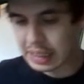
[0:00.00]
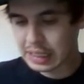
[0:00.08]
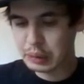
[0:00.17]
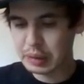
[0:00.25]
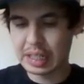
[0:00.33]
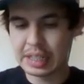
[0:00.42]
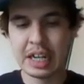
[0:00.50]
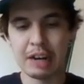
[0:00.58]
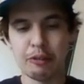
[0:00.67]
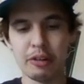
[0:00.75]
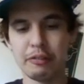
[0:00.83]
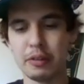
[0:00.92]
This was a
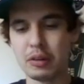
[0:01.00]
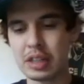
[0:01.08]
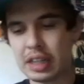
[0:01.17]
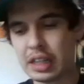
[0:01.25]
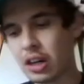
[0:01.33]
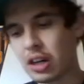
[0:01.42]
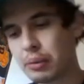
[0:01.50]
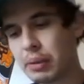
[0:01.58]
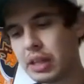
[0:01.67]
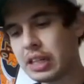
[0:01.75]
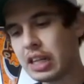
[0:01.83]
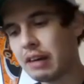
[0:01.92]
tough one, folks. I think
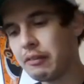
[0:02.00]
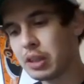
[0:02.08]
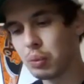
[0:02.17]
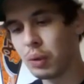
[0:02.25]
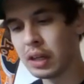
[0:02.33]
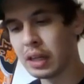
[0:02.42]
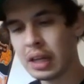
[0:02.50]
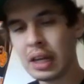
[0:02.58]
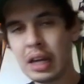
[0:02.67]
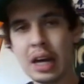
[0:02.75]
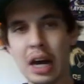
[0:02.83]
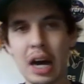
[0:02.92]
arguably the toughest one
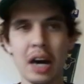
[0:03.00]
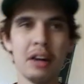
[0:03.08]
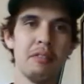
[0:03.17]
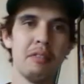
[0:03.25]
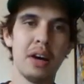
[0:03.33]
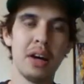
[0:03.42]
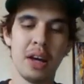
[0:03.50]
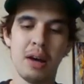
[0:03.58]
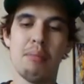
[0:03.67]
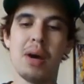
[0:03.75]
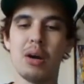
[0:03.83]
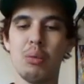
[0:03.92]
of
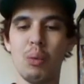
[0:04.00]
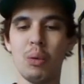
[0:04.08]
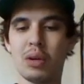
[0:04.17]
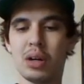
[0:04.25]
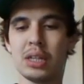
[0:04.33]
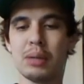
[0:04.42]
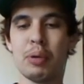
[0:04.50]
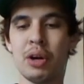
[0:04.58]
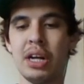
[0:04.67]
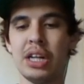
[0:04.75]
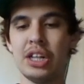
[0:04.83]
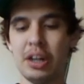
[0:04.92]
my awards
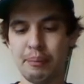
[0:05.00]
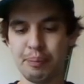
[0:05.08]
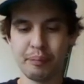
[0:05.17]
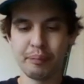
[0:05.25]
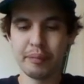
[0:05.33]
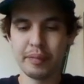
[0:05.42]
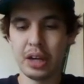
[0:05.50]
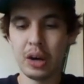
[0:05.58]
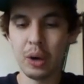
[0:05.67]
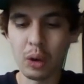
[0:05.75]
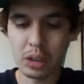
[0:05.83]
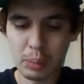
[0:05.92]
prediction.
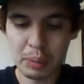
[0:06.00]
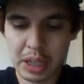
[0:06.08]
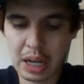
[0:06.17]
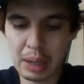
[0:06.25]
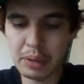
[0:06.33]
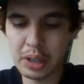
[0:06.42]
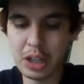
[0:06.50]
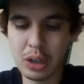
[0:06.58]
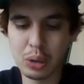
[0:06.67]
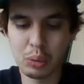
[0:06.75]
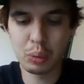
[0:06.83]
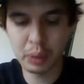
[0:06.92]
Ultimately, I'm going to
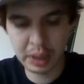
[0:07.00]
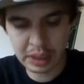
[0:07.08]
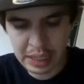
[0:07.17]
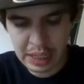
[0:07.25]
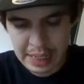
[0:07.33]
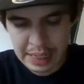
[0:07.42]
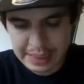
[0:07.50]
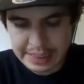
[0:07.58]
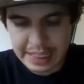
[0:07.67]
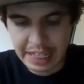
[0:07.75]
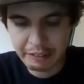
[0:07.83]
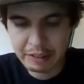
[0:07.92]
go with
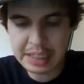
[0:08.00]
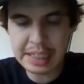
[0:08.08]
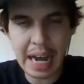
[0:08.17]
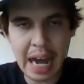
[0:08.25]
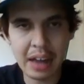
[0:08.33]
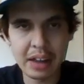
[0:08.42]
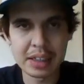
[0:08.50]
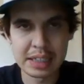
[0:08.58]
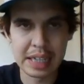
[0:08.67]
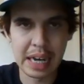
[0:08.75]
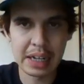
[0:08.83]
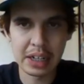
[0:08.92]
Davis
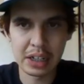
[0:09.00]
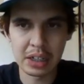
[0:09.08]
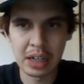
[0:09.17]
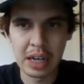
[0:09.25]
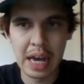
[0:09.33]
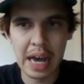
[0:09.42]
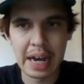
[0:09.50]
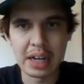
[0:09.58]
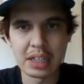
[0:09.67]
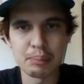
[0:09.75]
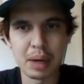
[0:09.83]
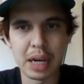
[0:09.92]
Alexander
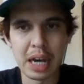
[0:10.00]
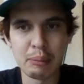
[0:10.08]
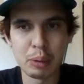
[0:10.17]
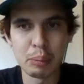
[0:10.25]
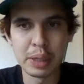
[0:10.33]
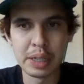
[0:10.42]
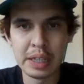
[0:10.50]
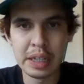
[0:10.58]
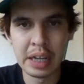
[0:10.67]
as my MOP.